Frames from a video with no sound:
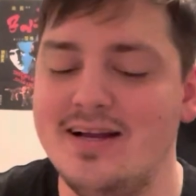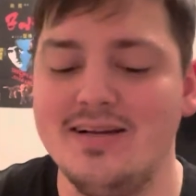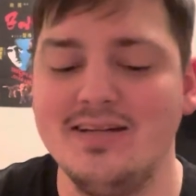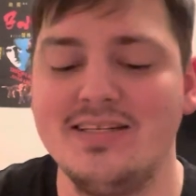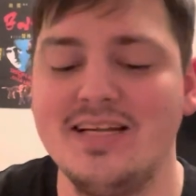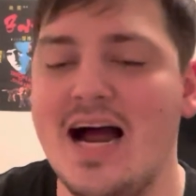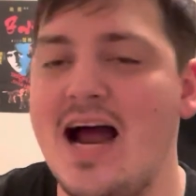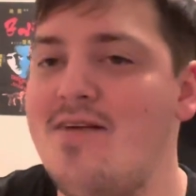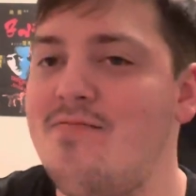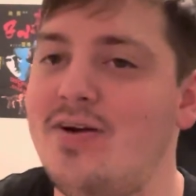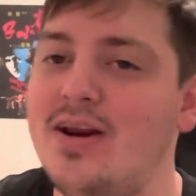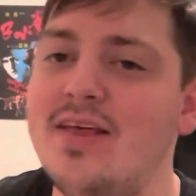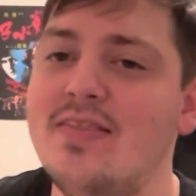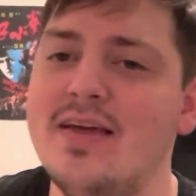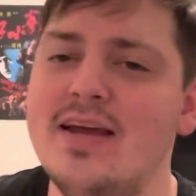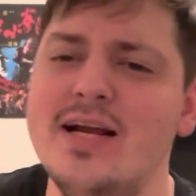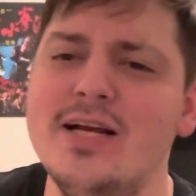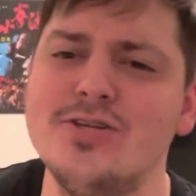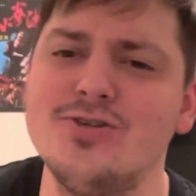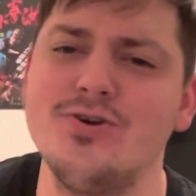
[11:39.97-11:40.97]
dive into the
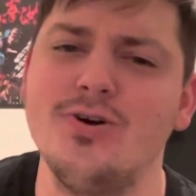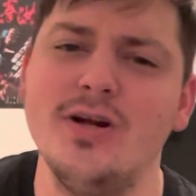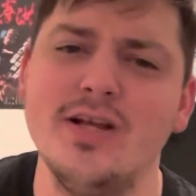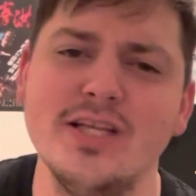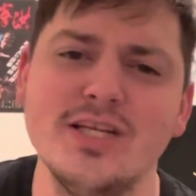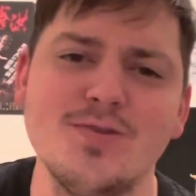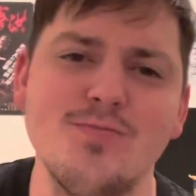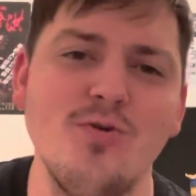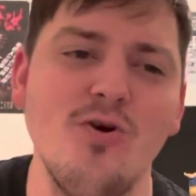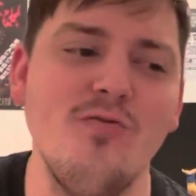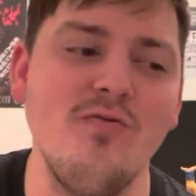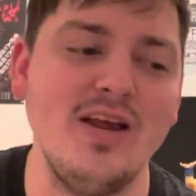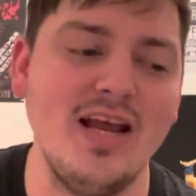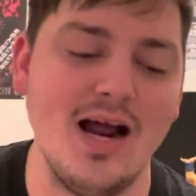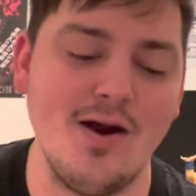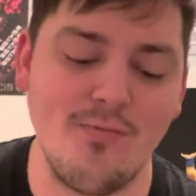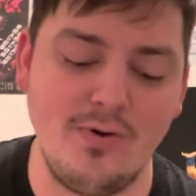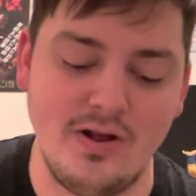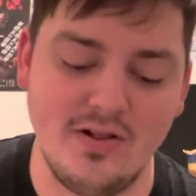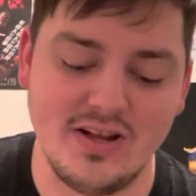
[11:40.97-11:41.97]
history of this movie,
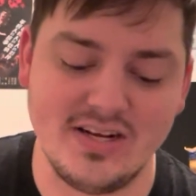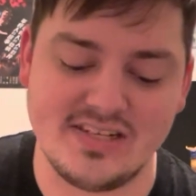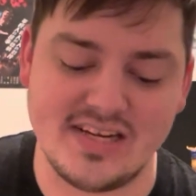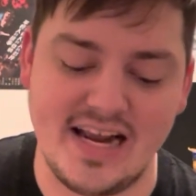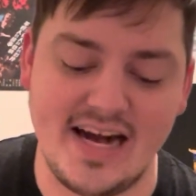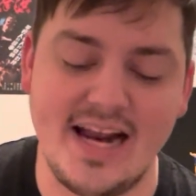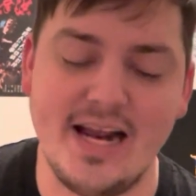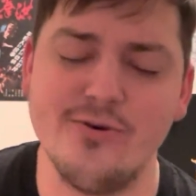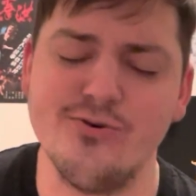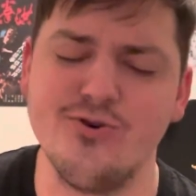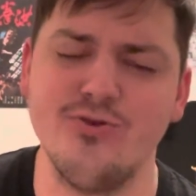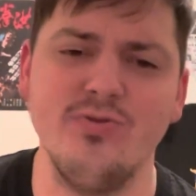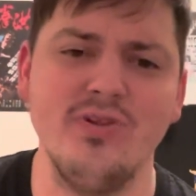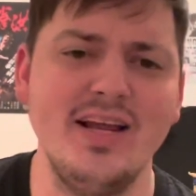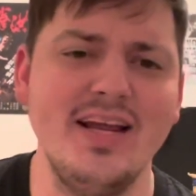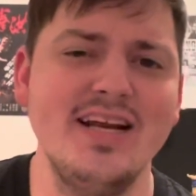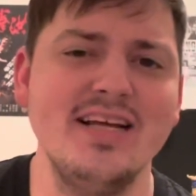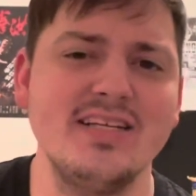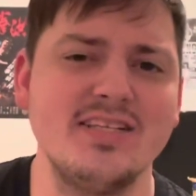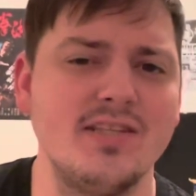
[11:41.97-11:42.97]
I realized that Andrew
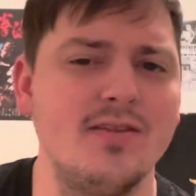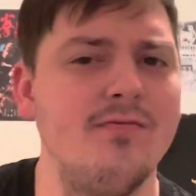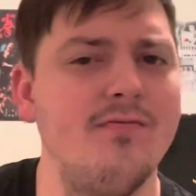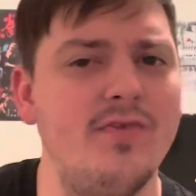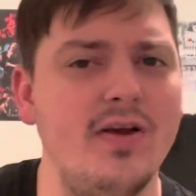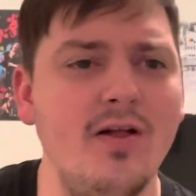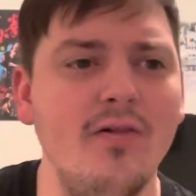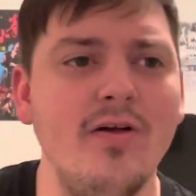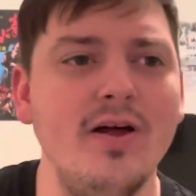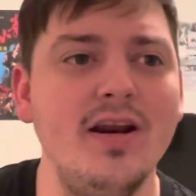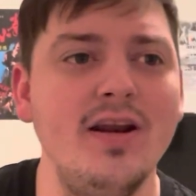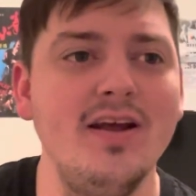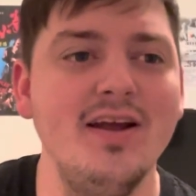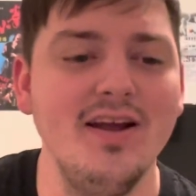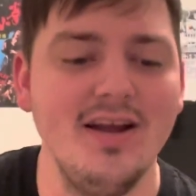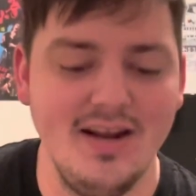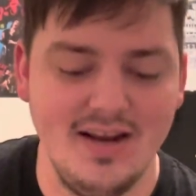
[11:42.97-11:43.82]
Lin is the villain.